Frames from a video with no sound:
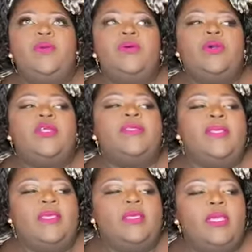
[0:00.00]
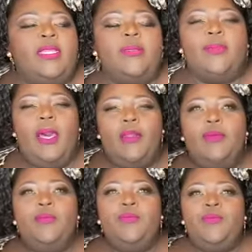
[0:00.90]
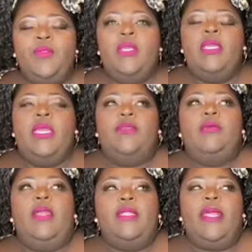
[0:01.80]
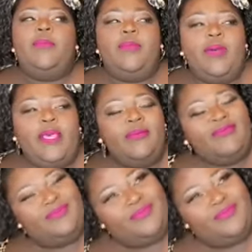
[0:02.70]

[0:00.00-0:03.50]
you are thick at the bottom and you got a lot of butt,